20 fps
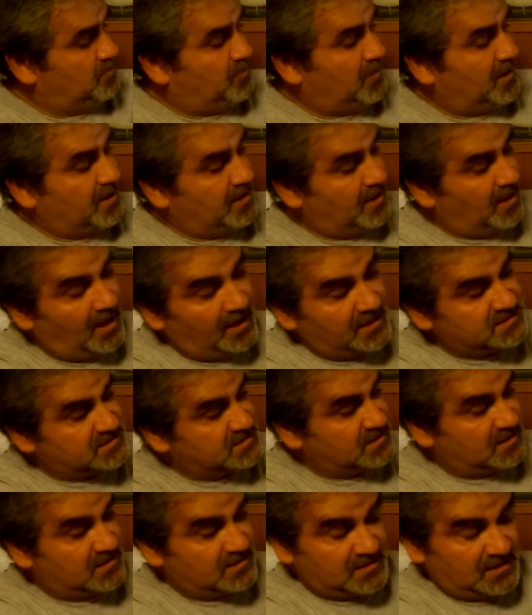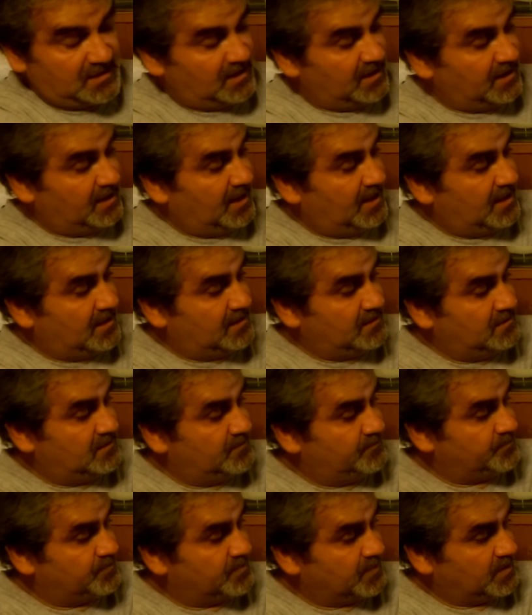By accident again,
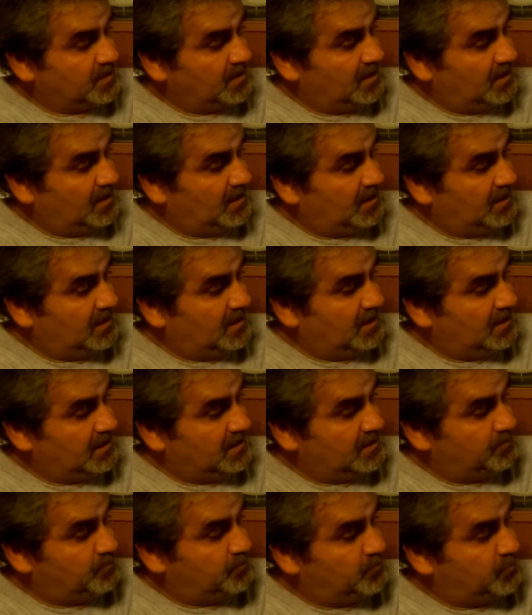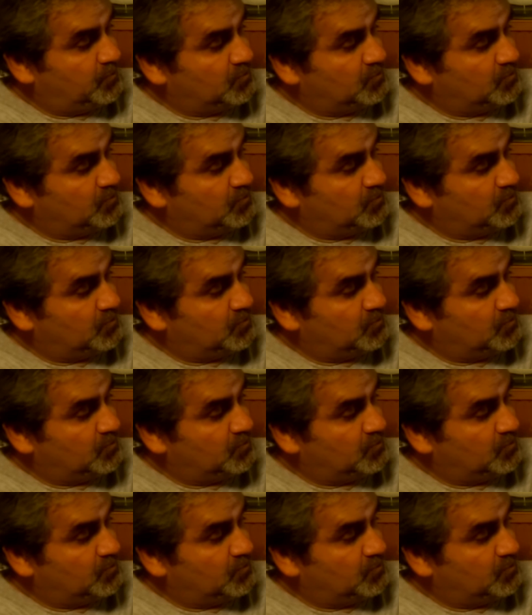I